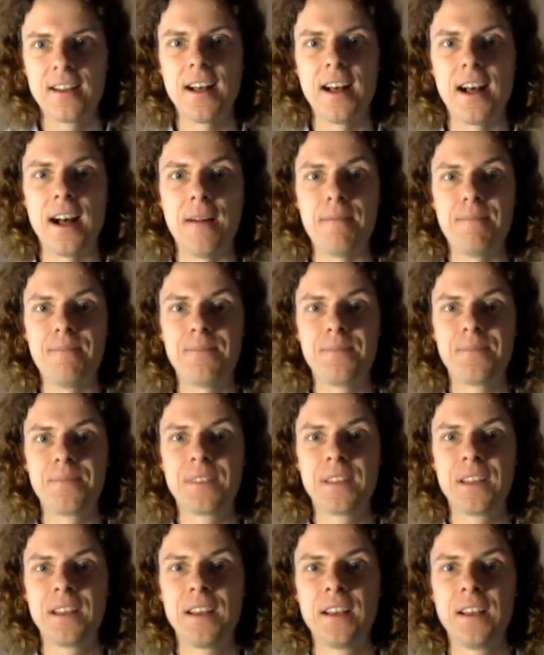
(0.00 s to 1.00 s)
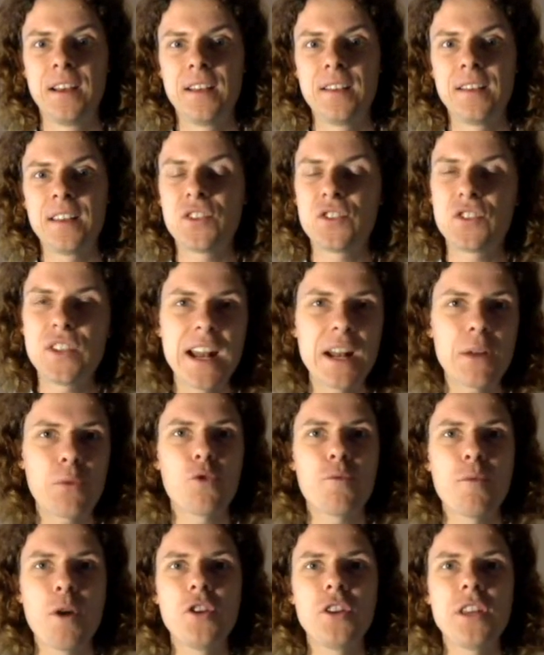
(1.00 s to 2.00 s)
there's standing
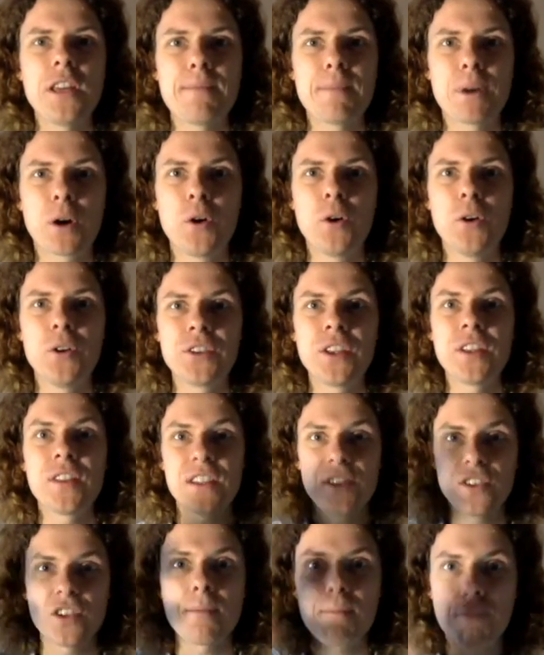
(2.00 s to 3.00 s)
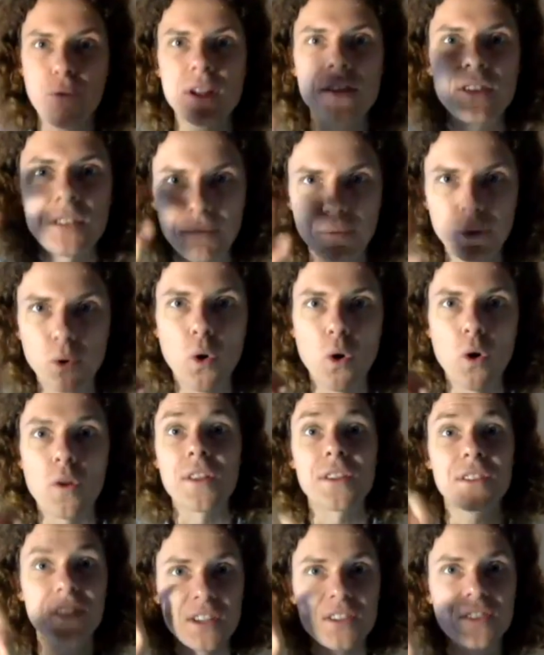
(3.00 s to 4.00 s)
room only because there's an oppressive law
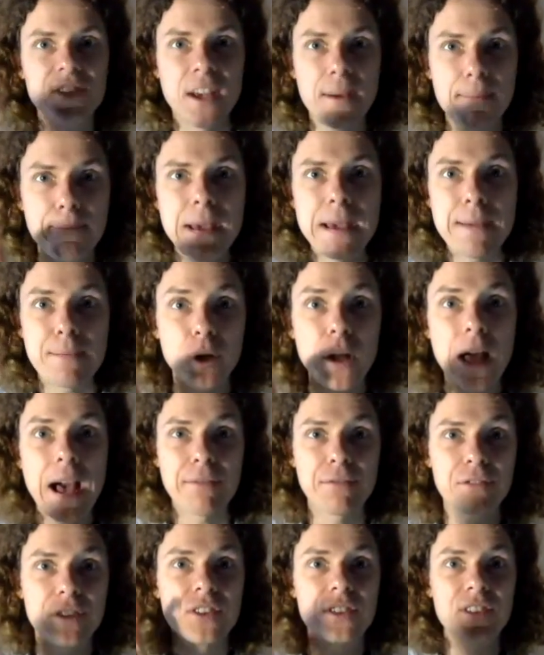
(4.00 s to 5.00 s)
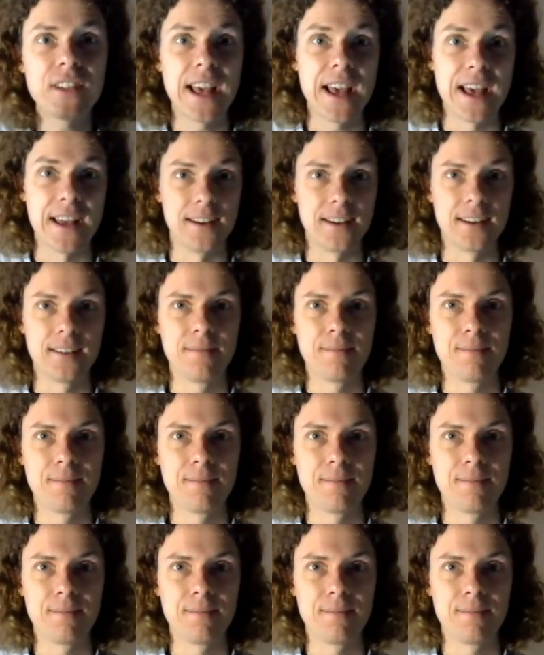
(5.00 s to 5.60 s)
that says some people have to stand.